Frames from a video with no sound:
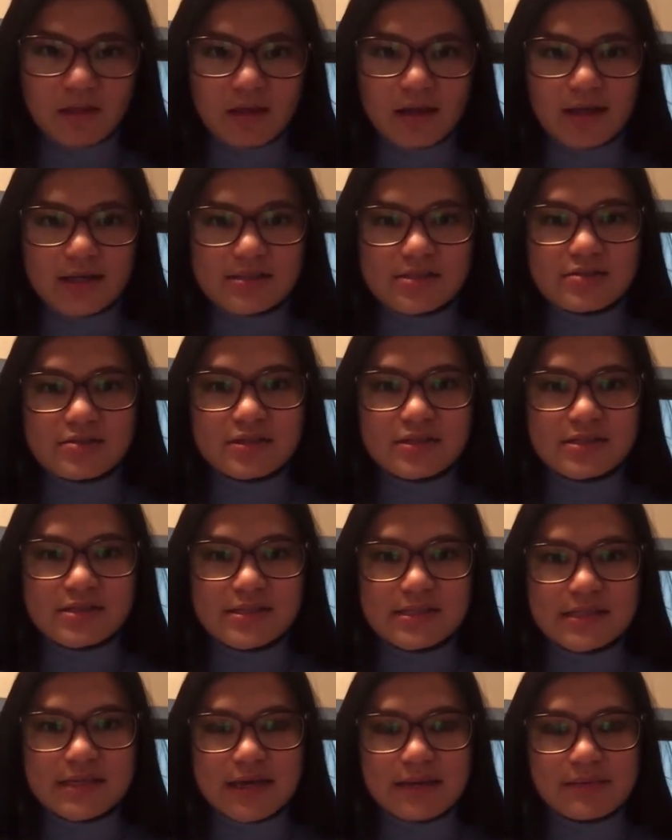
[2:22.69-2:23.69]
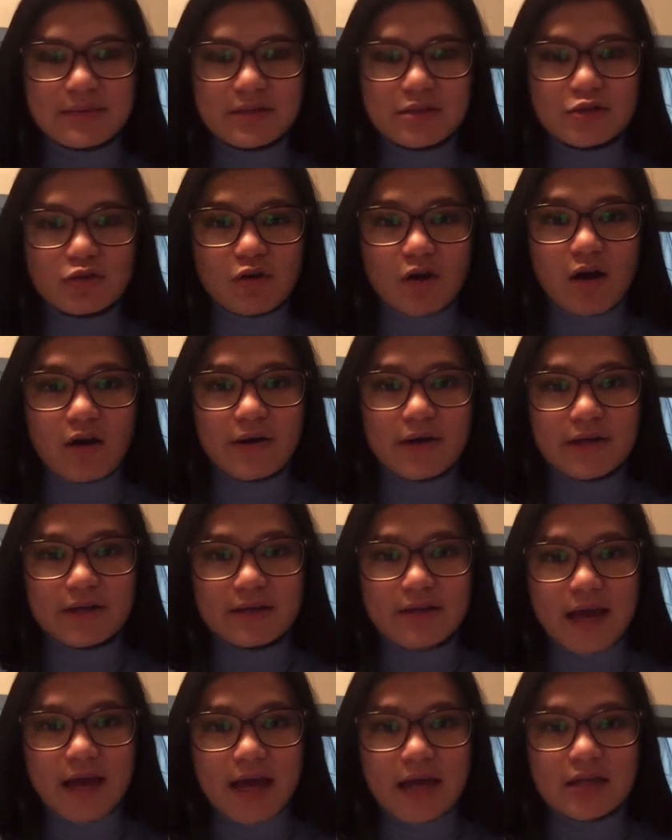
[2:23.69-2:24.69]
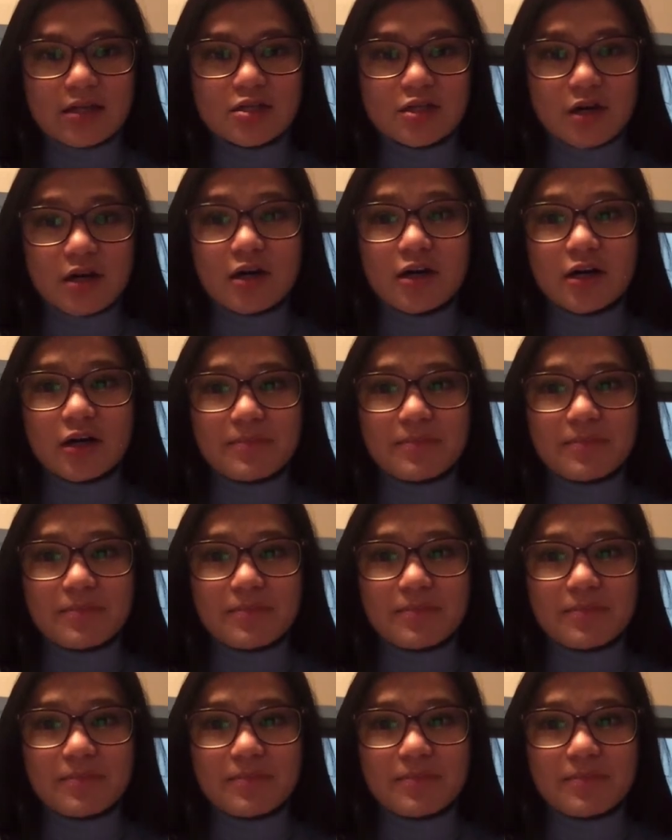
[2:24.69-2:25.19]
as you can see, I'm drawing that darker